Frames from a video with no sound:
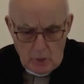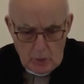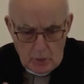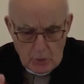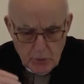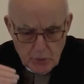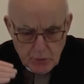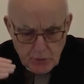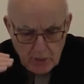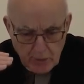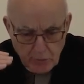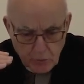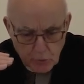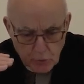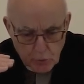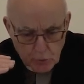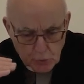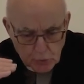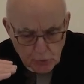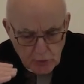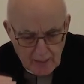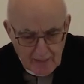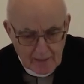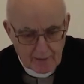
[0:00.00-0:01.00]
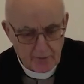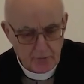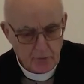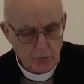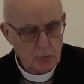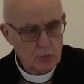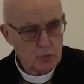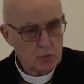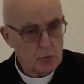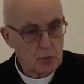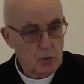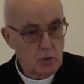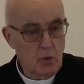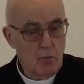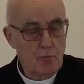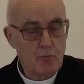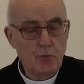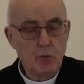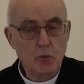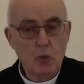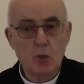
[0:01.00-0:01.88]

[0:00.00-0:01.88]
is a challenge, if